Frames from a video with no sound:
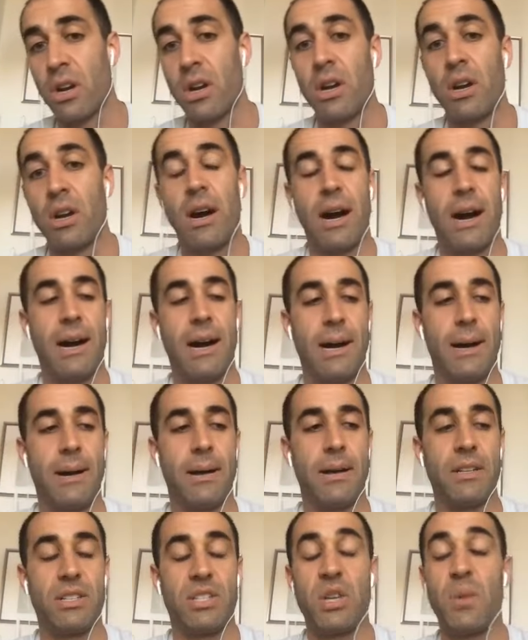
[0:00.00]
uh,
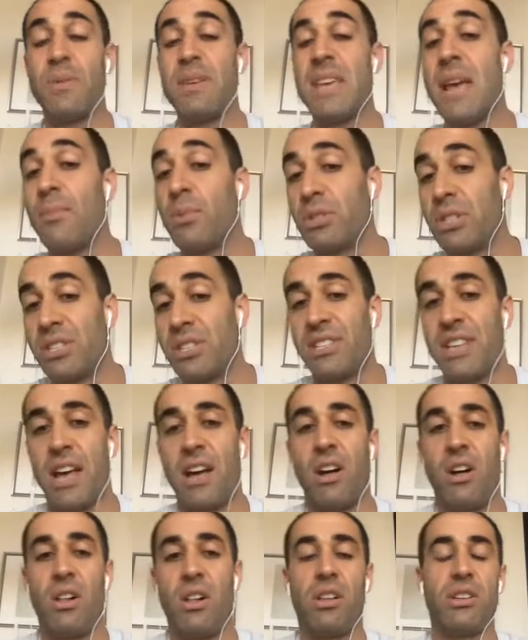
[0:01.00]
to be able to
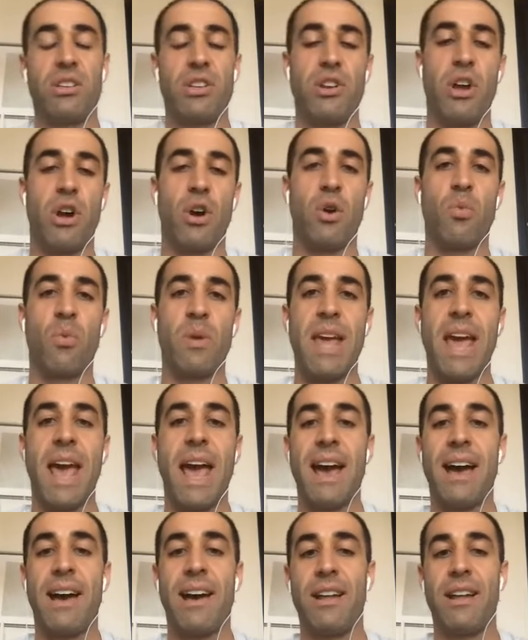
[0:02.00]
sell you know we
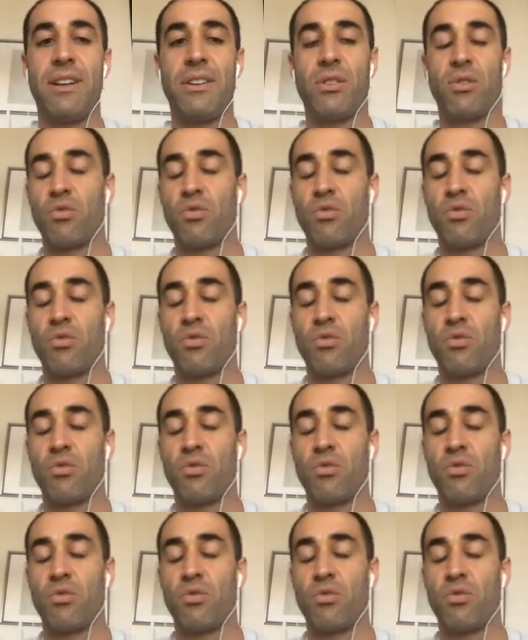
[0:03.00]
had